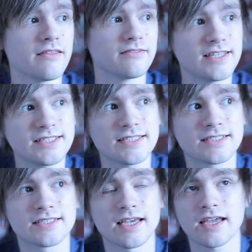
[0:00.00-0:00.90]
This
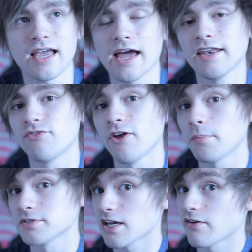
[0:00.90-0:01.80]
is kind of the
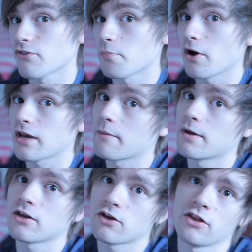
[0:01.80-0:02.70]
opposite of the point I
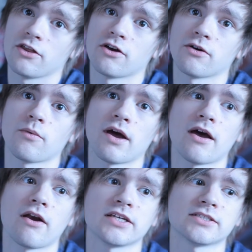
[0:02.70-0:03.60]
made earlier,
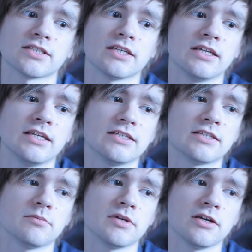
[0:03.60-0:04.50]
whereas you need
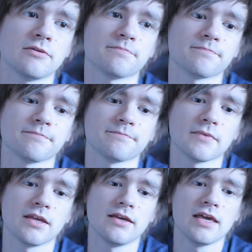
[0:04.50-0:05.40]

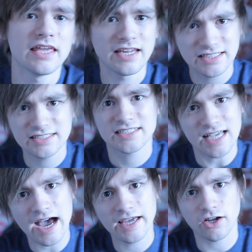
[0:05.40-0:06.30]
to
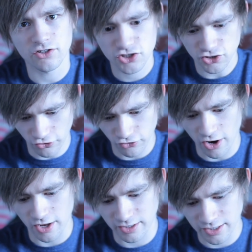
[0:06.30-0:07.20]
decide on your
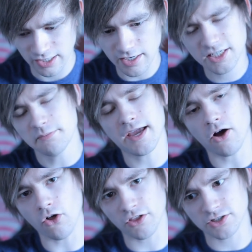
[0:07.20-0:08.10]
genre, and you need to make
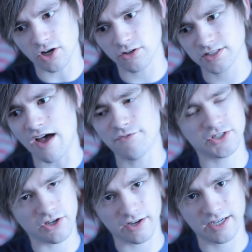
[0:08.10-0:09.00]
all your songs have a
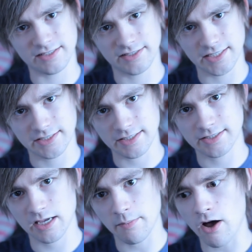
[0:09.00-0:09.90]
certain
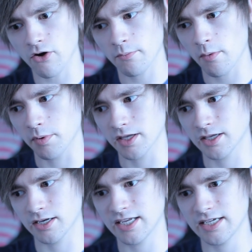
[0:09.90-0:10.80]
consistency about them, but
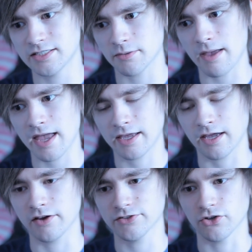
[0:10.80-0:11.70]
you need to make
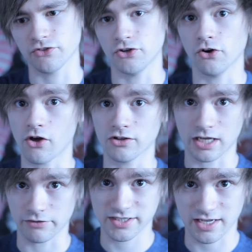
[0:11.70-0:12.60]
it so they don't all
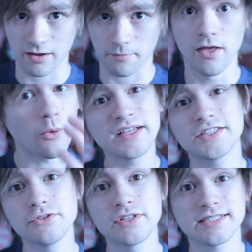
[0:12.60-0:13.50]
sound the same. A way
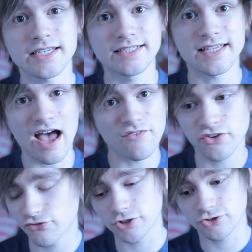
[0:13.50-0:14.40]
to do this is have a
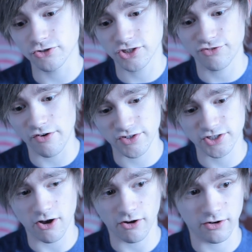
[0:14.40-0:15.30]
different structure for every
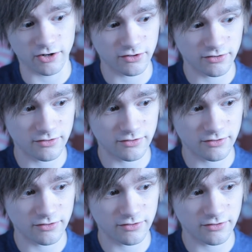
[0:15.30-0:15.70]
song.